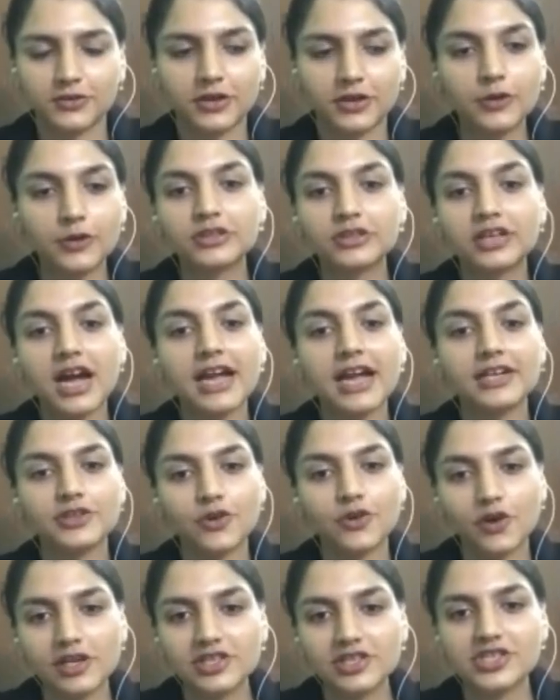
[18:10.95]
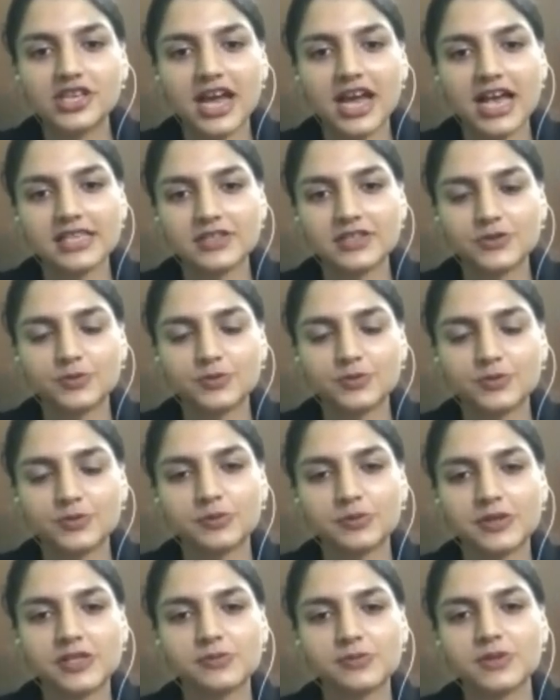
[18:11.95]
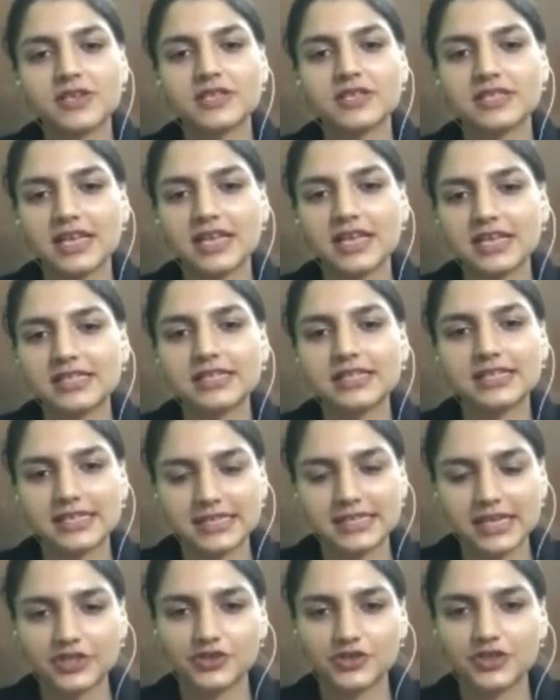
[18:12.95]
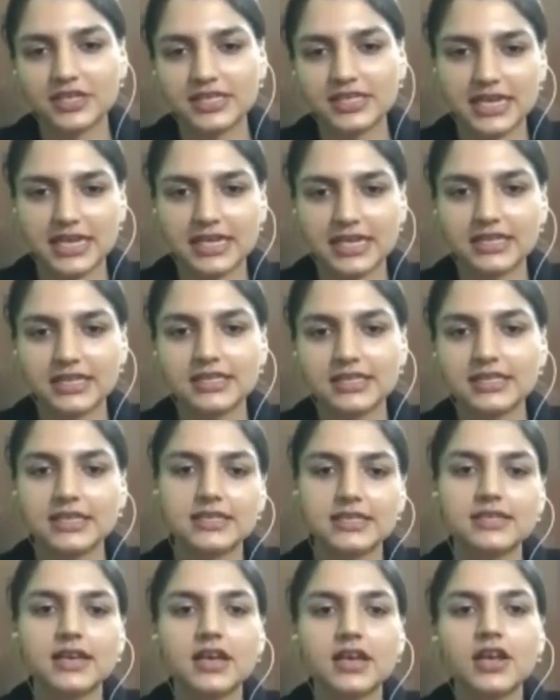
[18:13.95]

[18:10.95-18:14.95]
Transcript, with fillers: counter ideology has to be built, because there is a secessionist tendency.